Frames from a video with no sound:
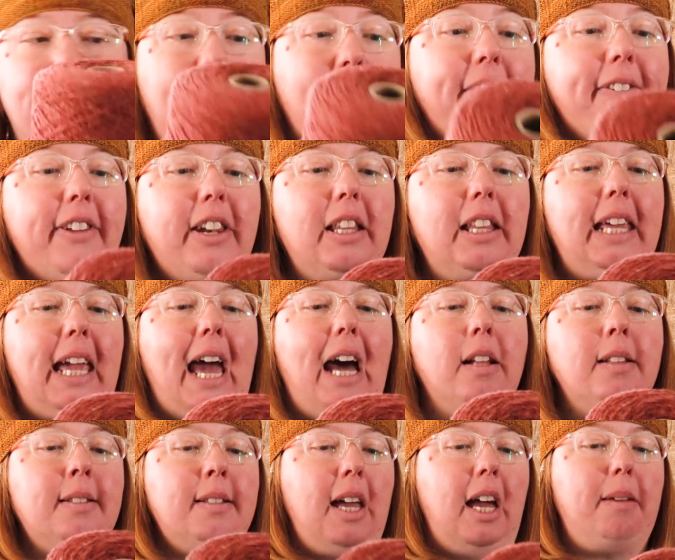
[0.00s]
definitely
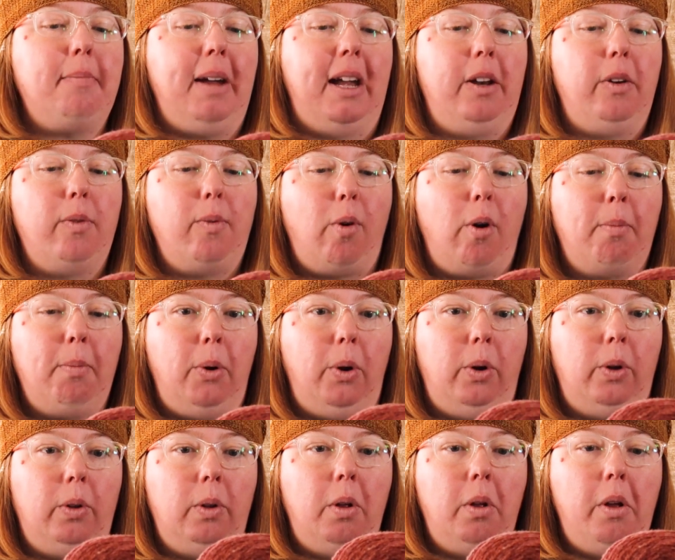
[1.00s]
outside my
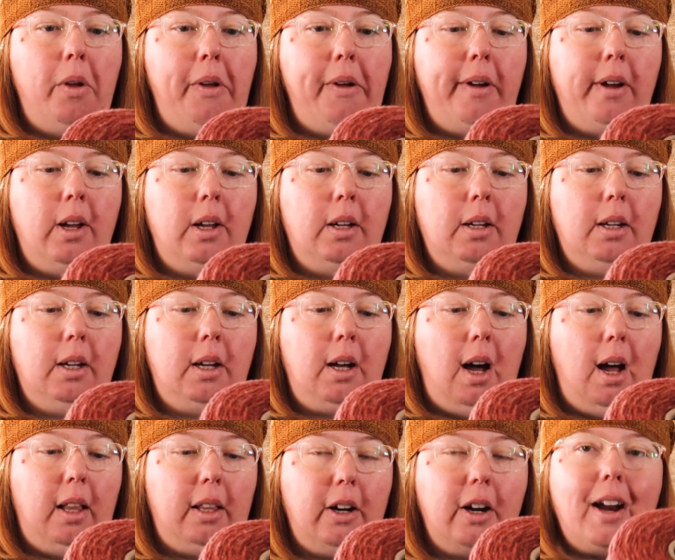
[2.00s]
normal
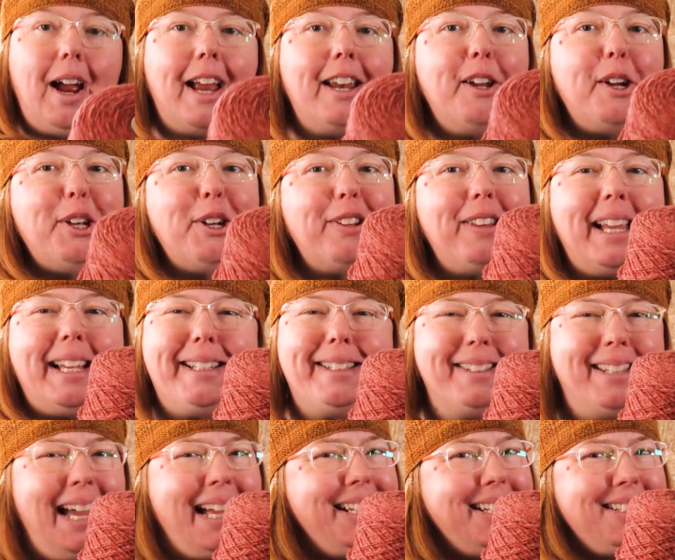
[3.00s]
color. I know you're
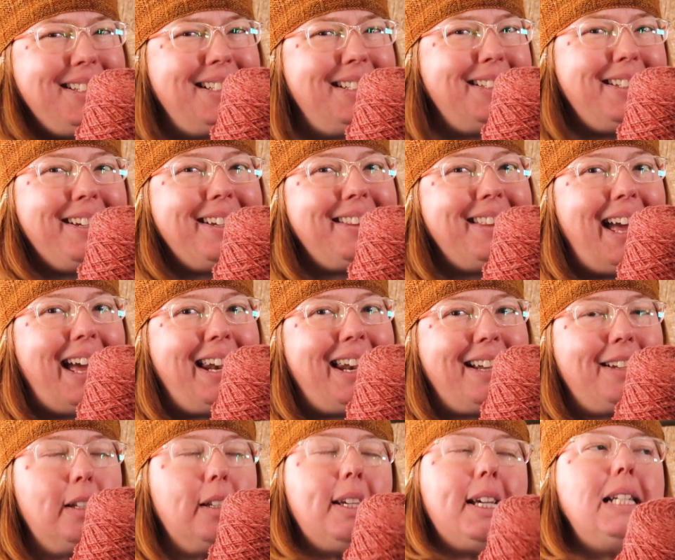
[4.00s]
like, that doesn't look that.
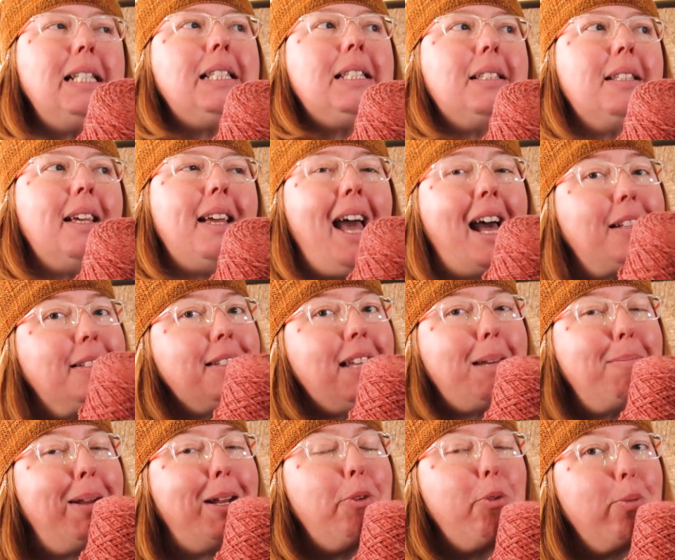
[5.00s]
It's
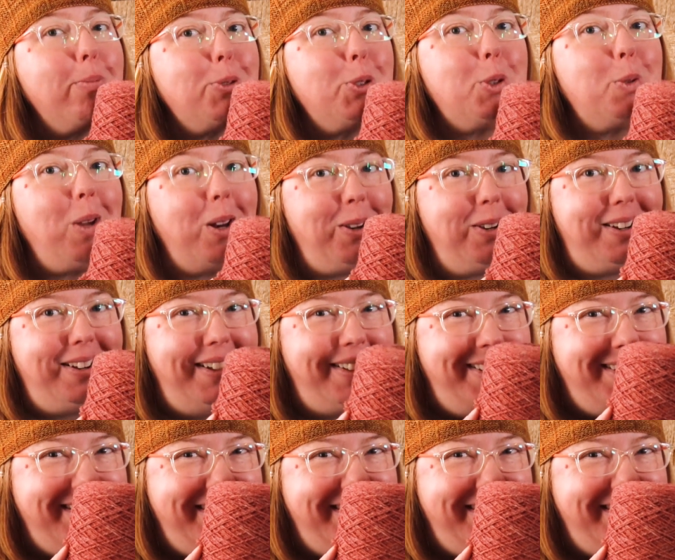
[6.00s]
outside my normal sweater.